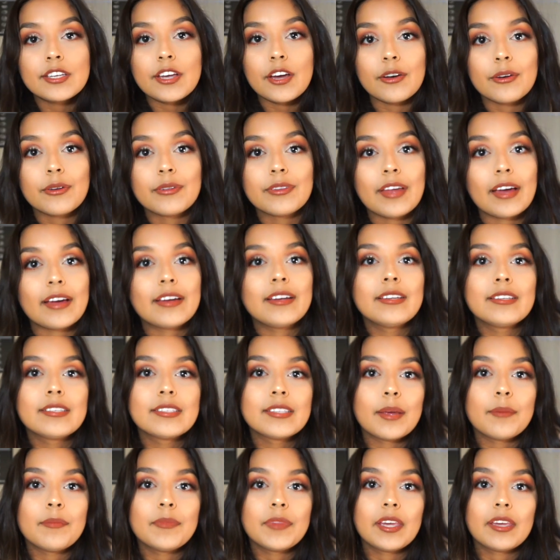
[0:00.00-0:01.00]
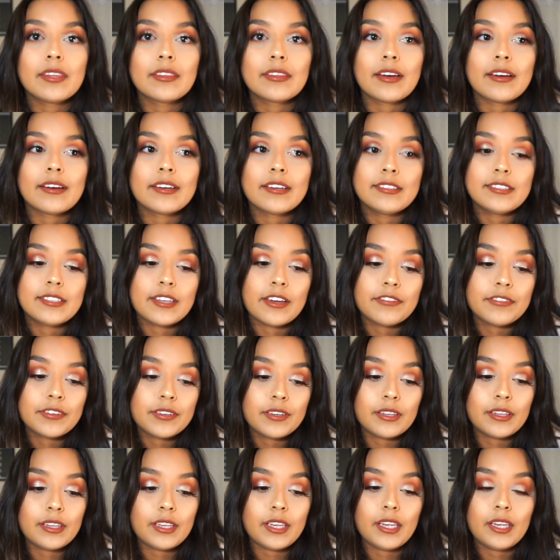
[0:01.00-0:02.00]
So that is something that I
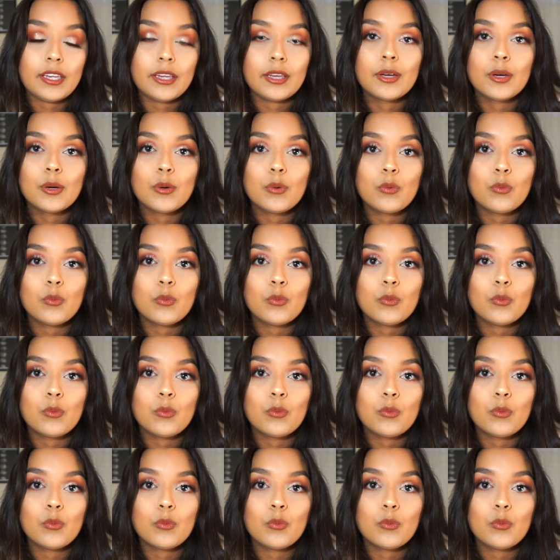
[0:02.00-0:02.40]
definitely